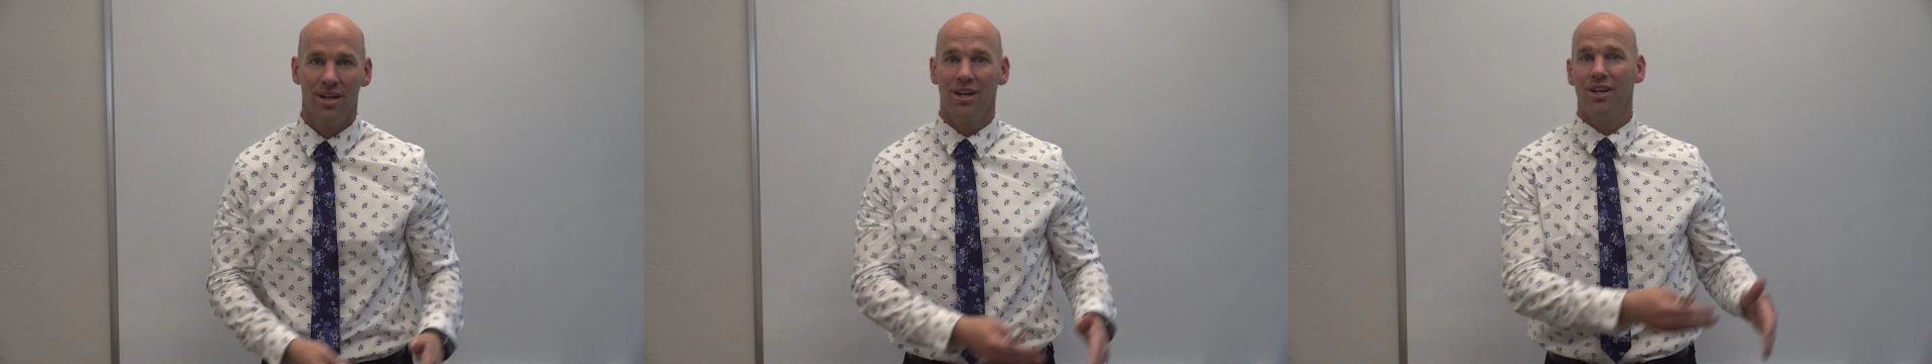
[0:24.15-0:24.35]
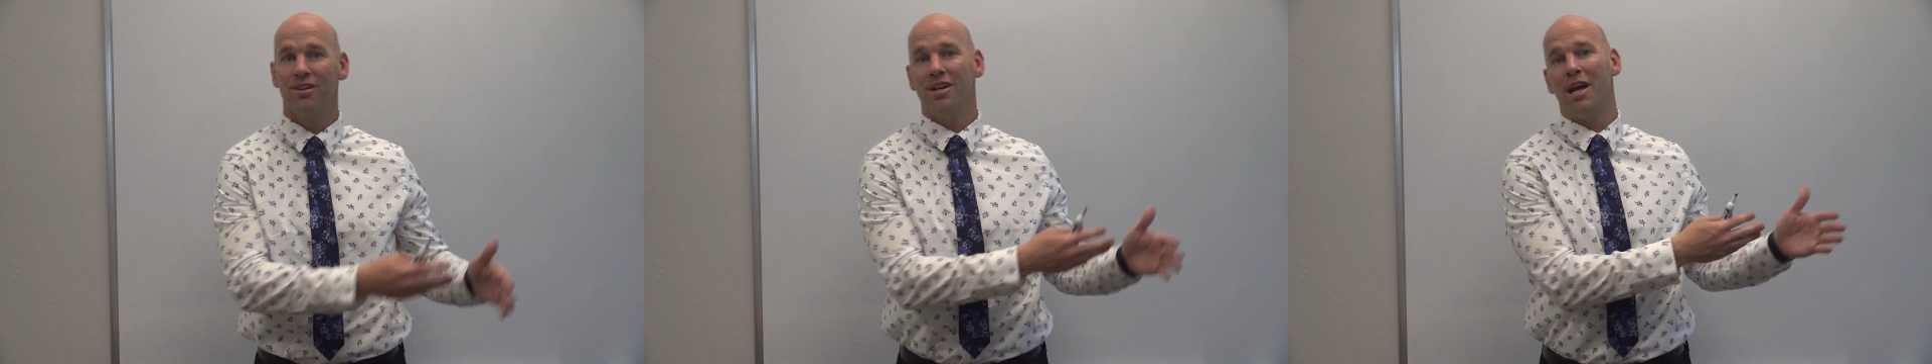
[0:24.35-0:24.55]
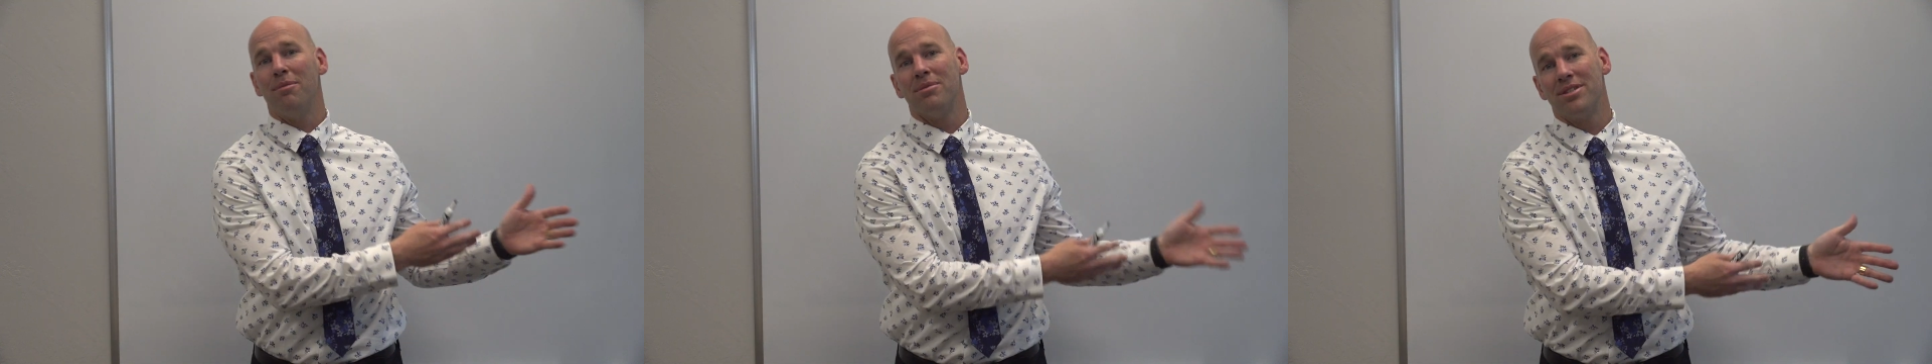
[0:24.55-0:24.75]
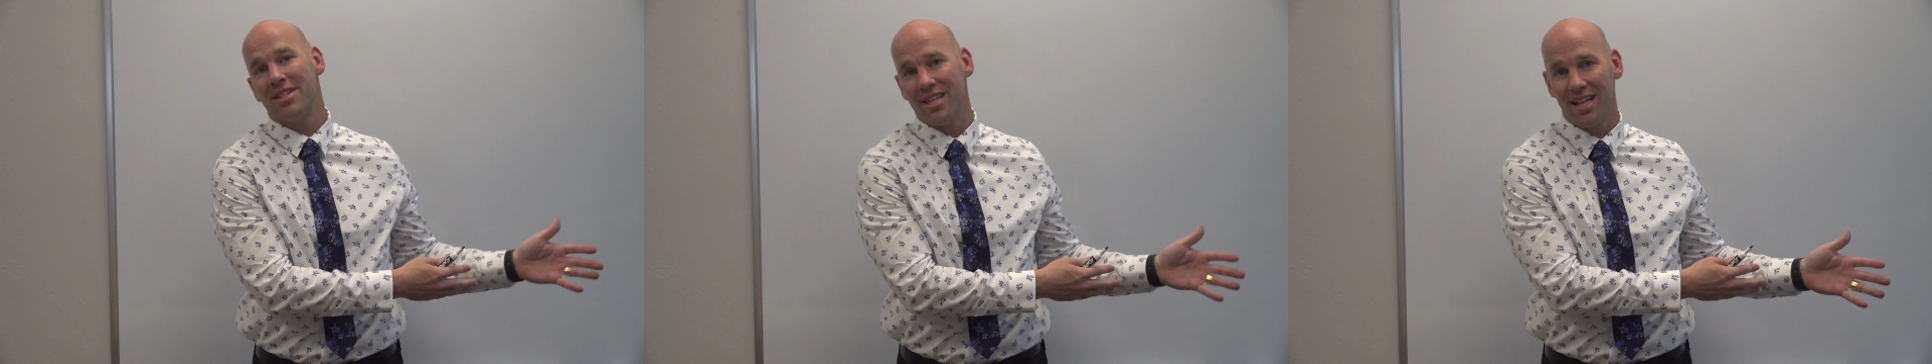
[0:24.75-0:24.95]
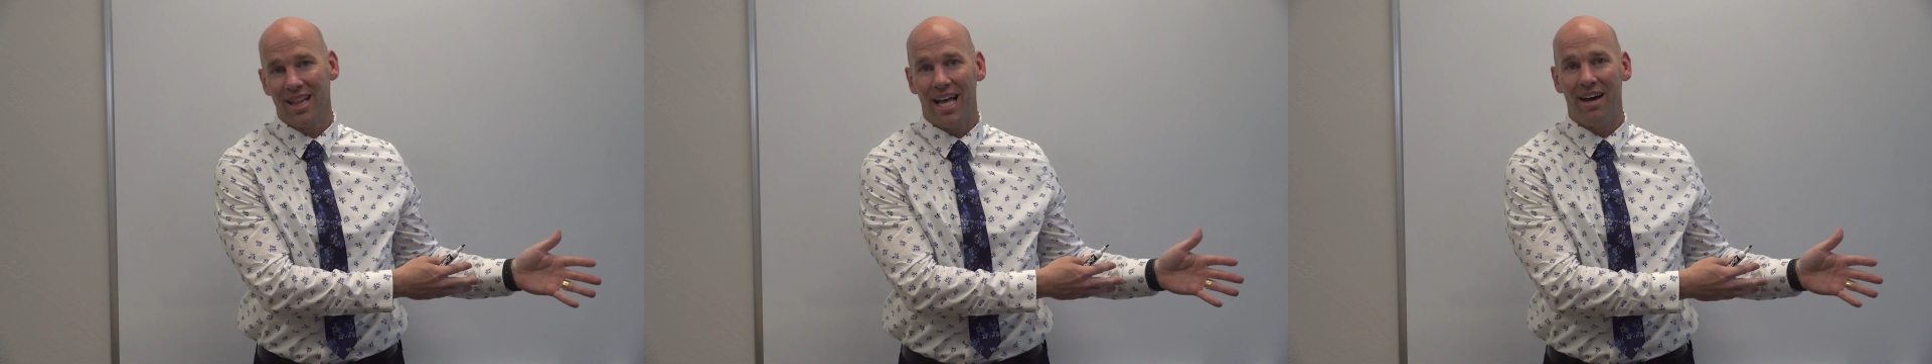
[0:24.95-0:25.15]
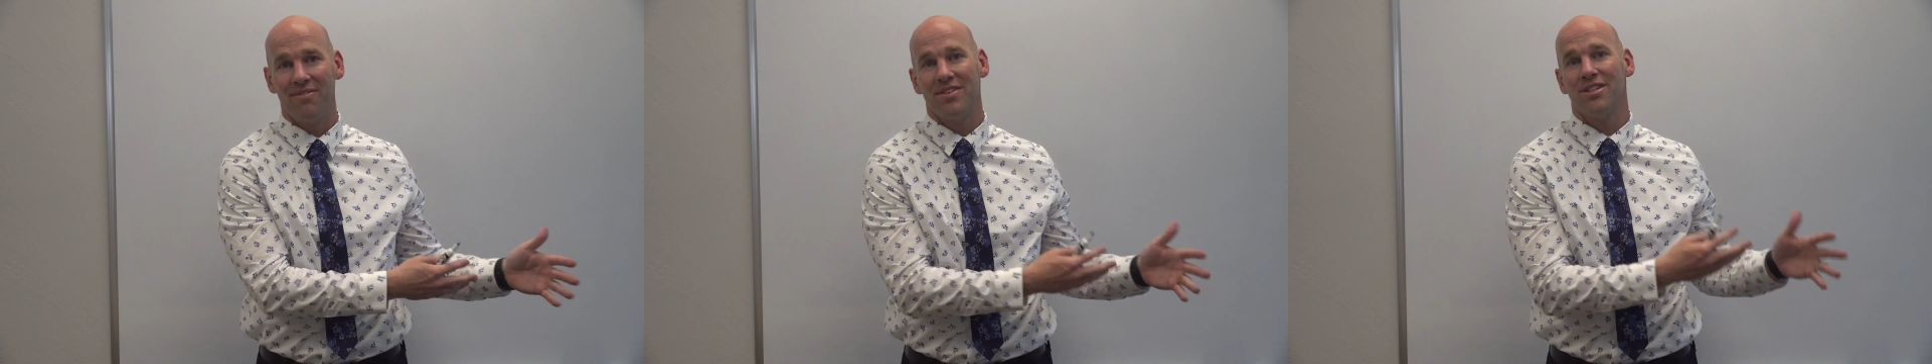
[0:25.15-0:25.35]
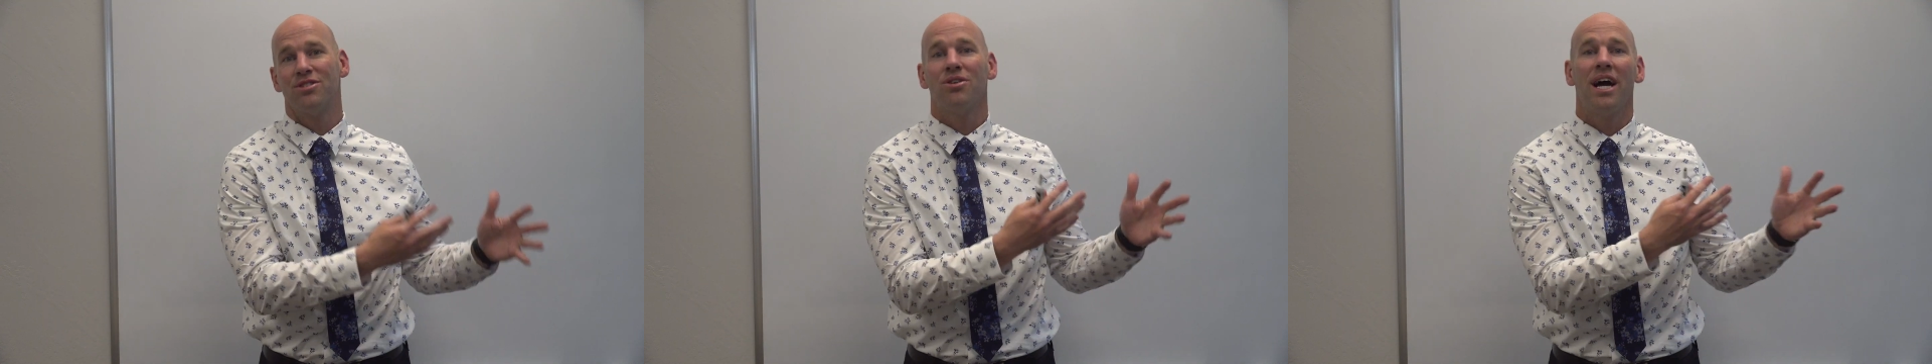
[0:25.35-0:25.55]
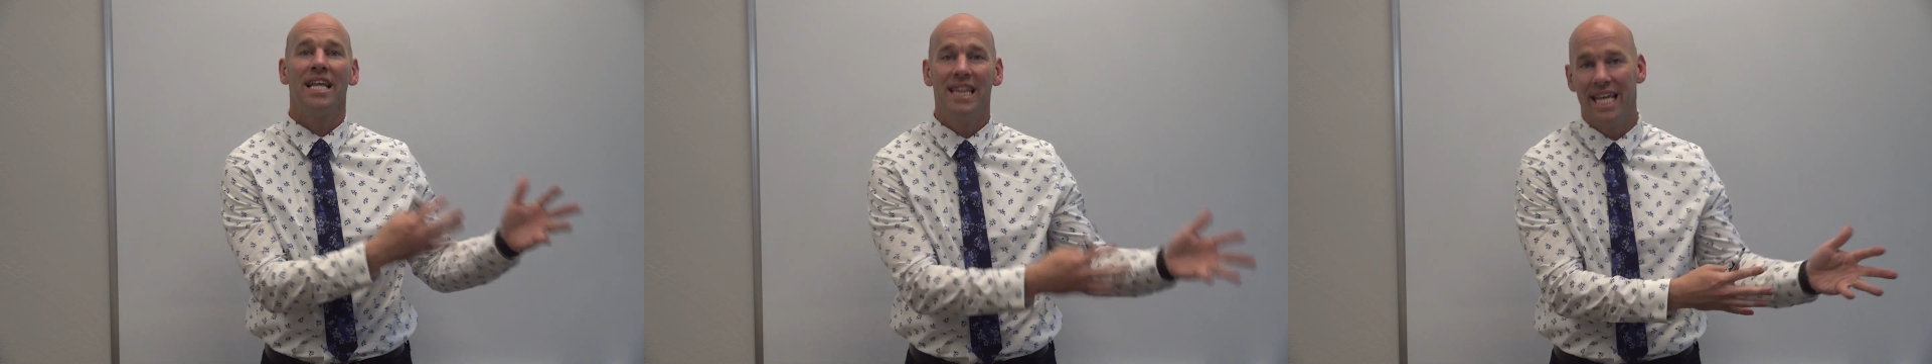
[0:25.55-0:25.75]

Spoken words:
Your neighbor to the left tried